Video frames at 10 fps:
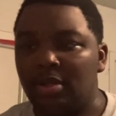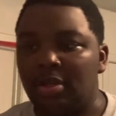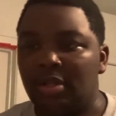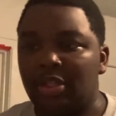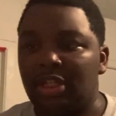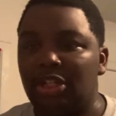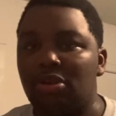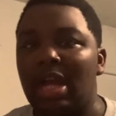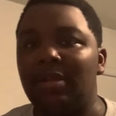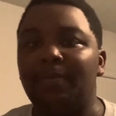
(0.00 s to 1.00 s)
she
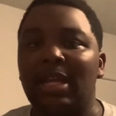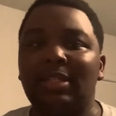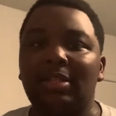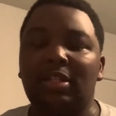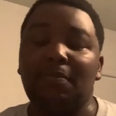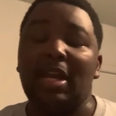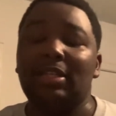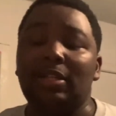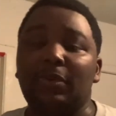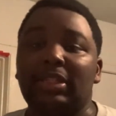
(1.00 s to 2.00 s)

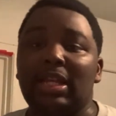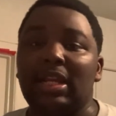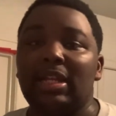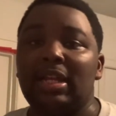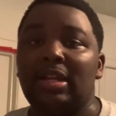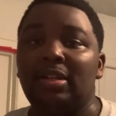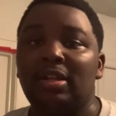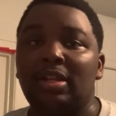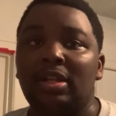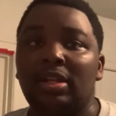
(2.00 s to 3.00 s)
basically was saying that,
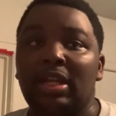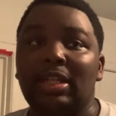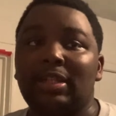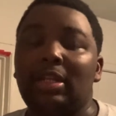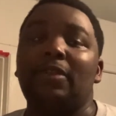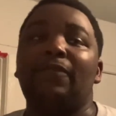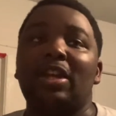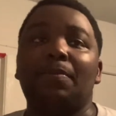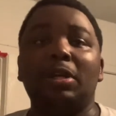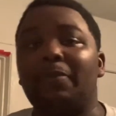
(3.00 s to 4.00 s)
yes, Zelina
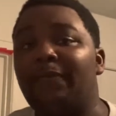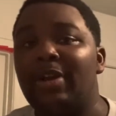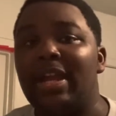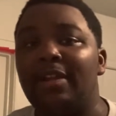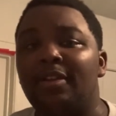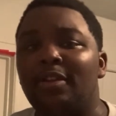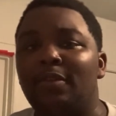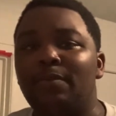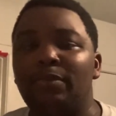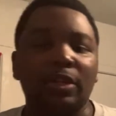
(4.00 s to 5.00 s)
Vega put up a fight,
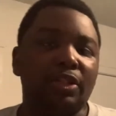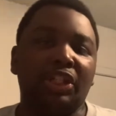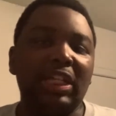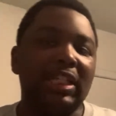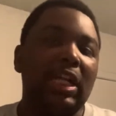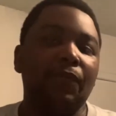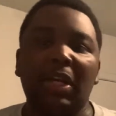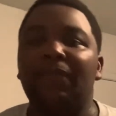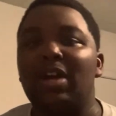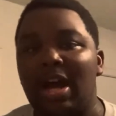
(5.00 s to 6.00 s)
but she's not
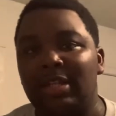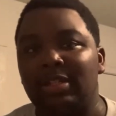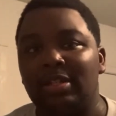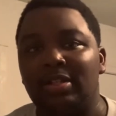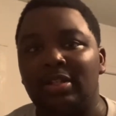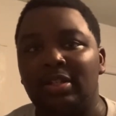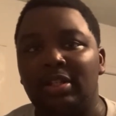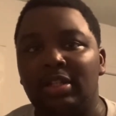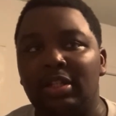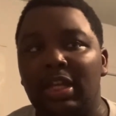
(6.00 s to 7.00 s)
ready for Asuka.
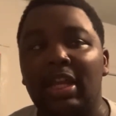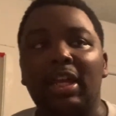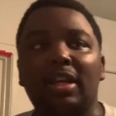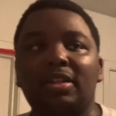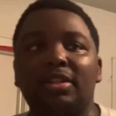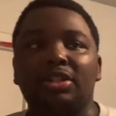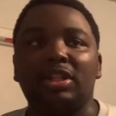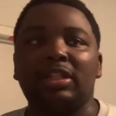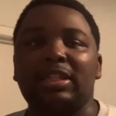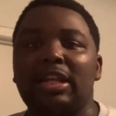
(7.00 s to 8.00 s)
And she
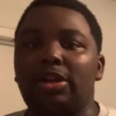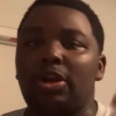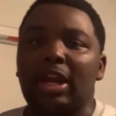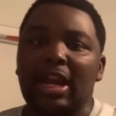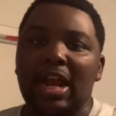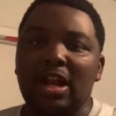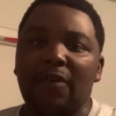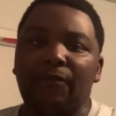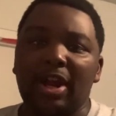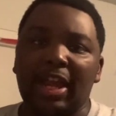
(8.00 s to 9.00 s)
extended her hand
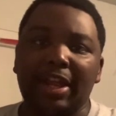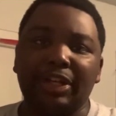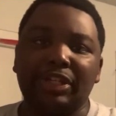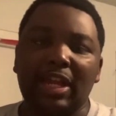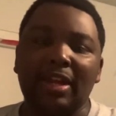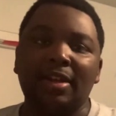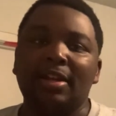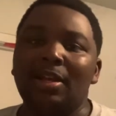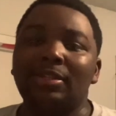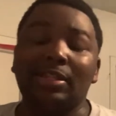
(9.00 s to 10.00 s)
out for a handshake.
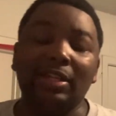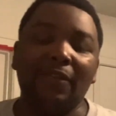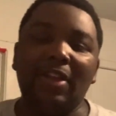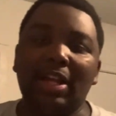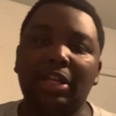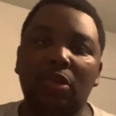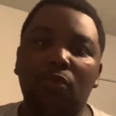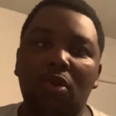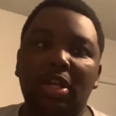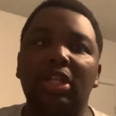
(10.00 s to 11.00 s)
Zelina Vega didn't
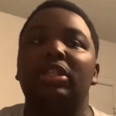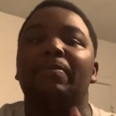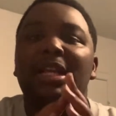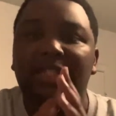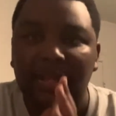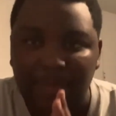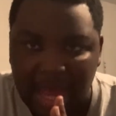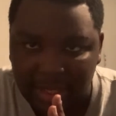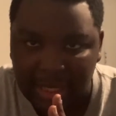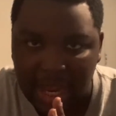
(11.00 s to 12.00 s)
want it. She basically
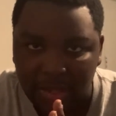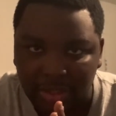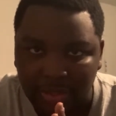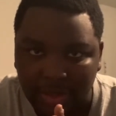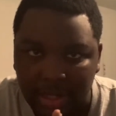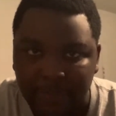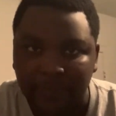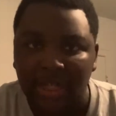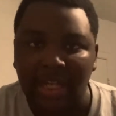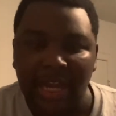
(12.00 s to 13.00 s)
bows down to her.
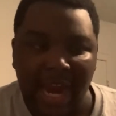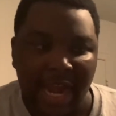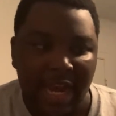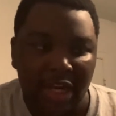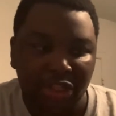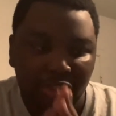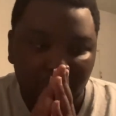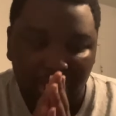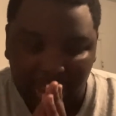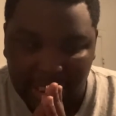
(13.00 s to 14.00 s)
And then as
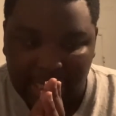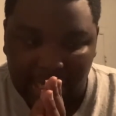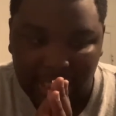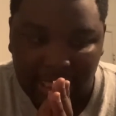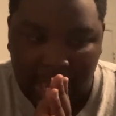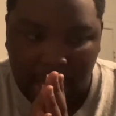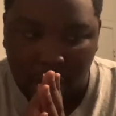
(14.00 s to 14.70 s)
soon as she did that,